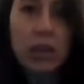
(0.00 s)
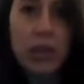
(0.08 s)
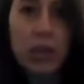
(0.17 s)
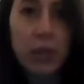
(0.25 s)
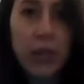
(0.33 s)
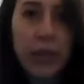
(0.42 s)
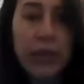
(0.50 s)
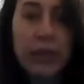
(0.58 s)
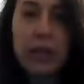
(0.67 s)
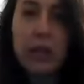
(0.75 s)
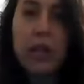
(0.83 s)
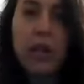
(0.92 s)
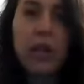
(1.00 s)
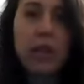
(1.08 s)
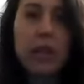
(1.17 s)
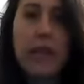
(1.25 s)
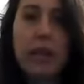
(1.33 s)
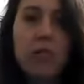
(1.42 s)
unsweetened,
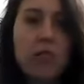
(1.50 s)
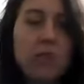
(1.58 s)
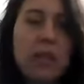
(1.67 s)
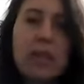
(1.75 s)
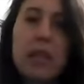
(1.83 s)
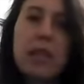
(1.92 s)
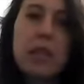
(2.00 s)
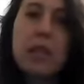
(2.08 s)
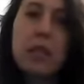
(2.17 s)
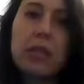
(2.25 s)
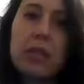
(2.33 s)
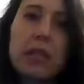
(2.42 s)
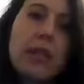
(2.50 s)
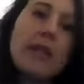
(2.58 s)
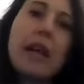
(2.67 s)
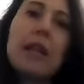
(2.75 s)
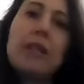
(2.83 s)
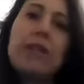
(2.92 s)
nothing else besides coconut
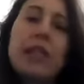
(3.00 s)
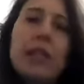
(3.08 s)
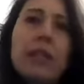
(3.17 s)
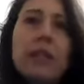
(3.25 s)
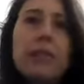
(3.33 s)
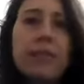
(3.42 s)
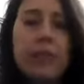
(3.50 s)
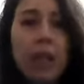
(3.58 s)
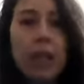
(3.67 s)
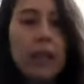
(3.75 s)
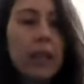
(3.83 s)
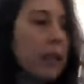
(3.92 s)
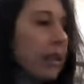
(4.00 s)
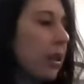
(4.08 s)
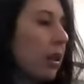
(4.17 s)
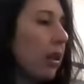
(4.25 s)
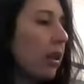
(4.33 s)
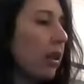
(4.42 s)
inside of it. And then